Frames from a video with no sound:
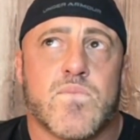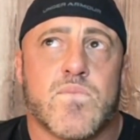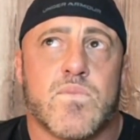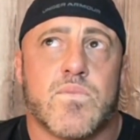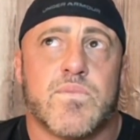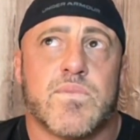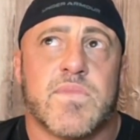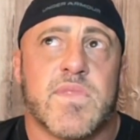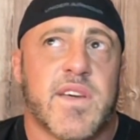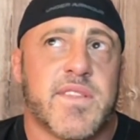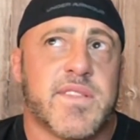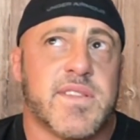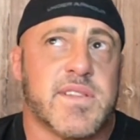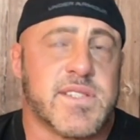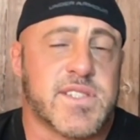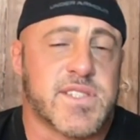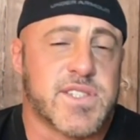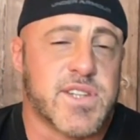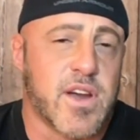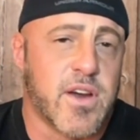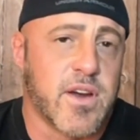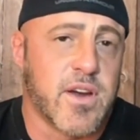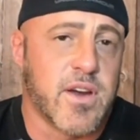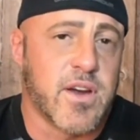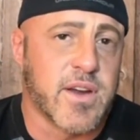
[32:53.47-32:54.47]
nothing's
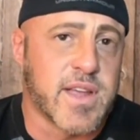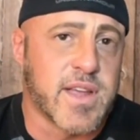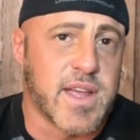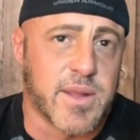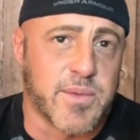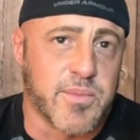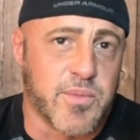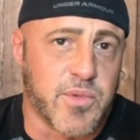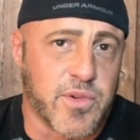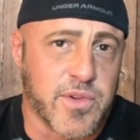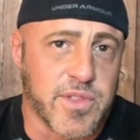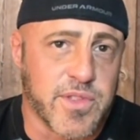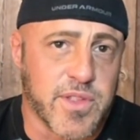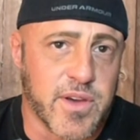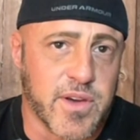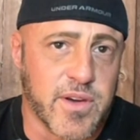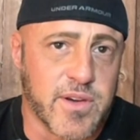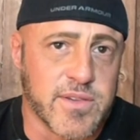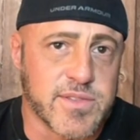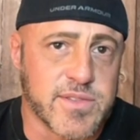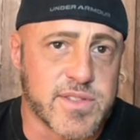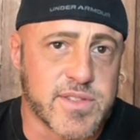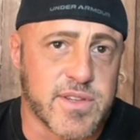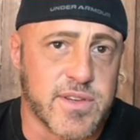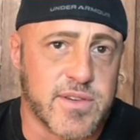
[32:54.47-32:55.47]
dark anymore though.
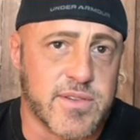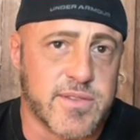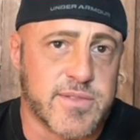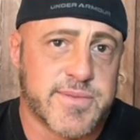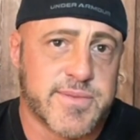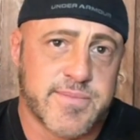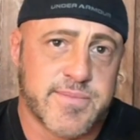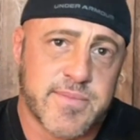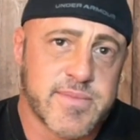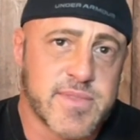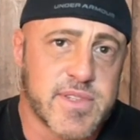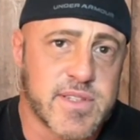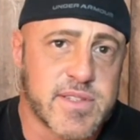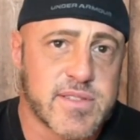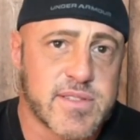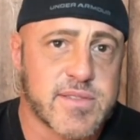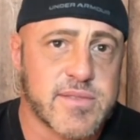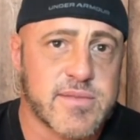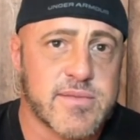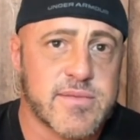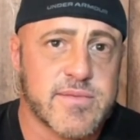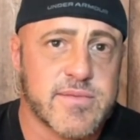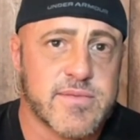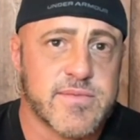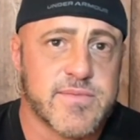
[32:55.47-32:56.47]
So just
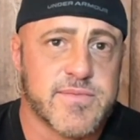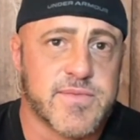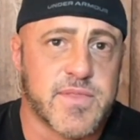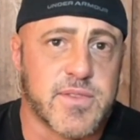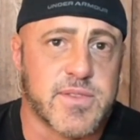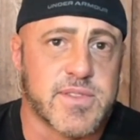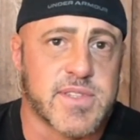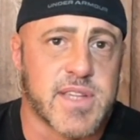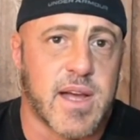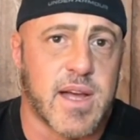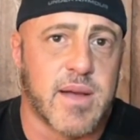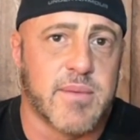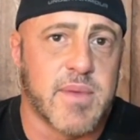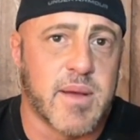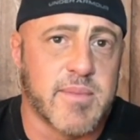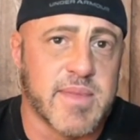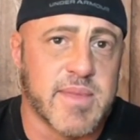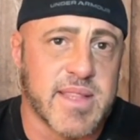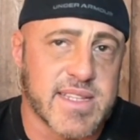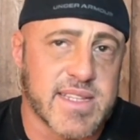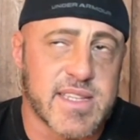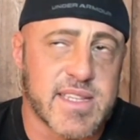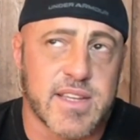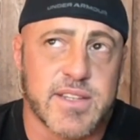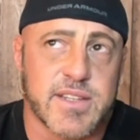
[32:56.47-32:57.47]
full time. I mean,
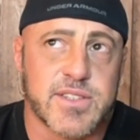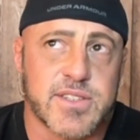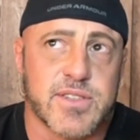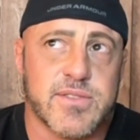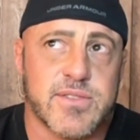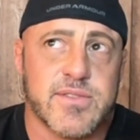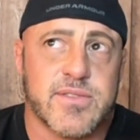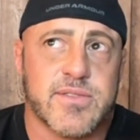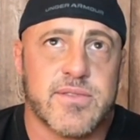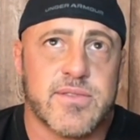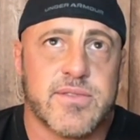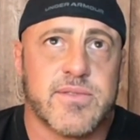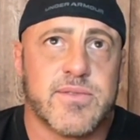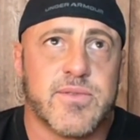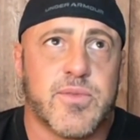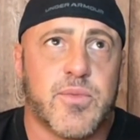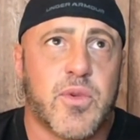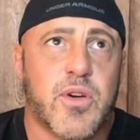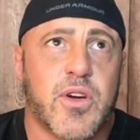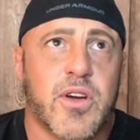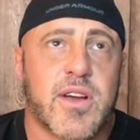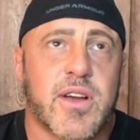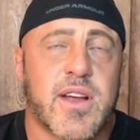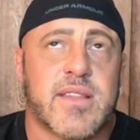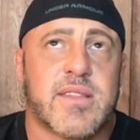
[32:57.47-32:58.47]
that's how you should
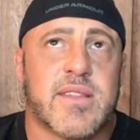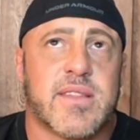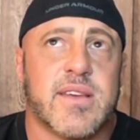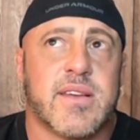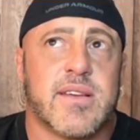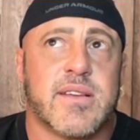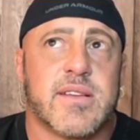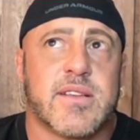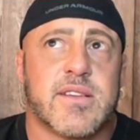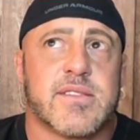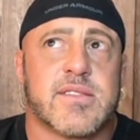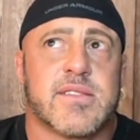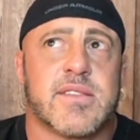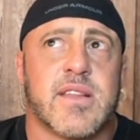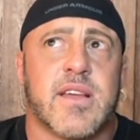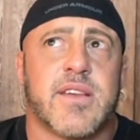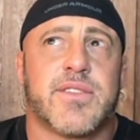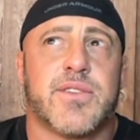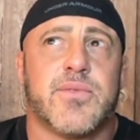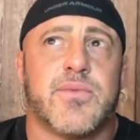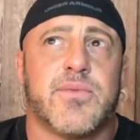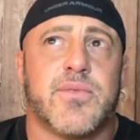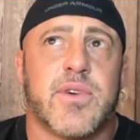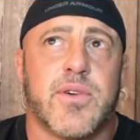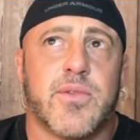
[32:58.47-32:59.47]
work. I think just
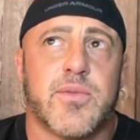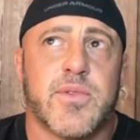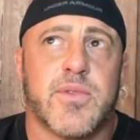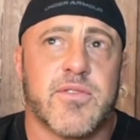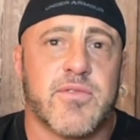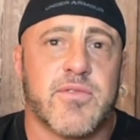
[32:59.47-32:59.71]
nothing where it would